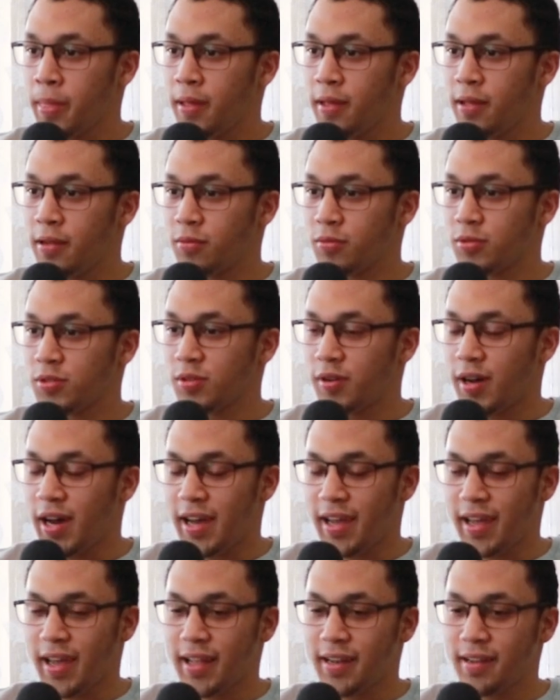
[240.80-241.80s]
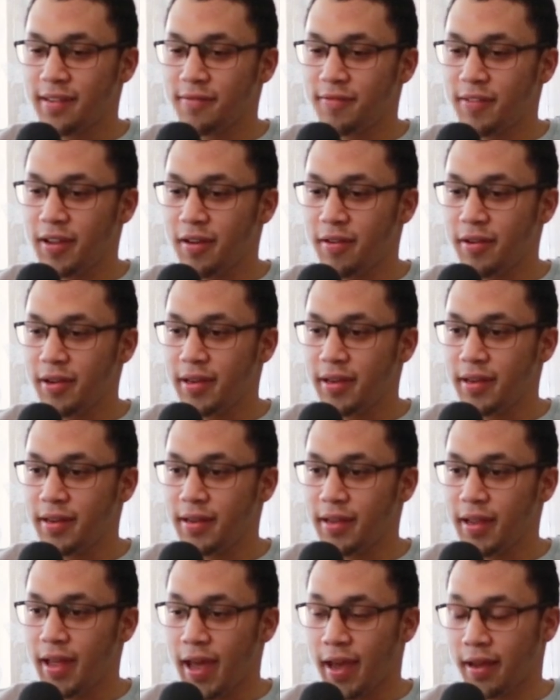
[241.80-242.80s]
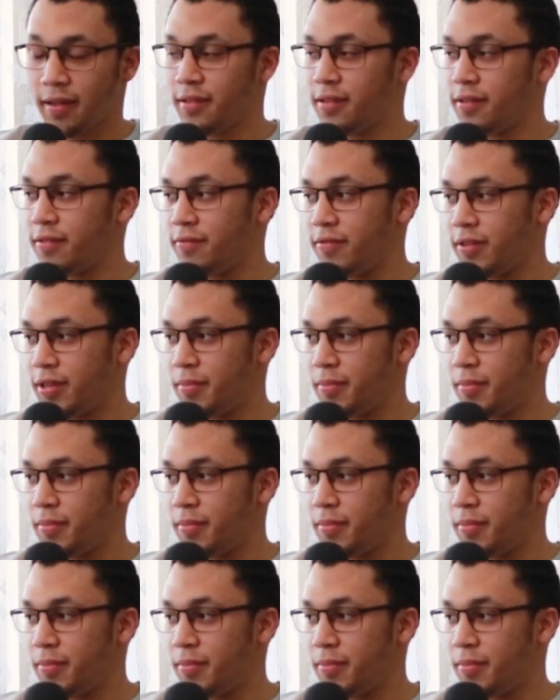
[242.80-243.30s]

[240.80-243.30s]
And also I had a very active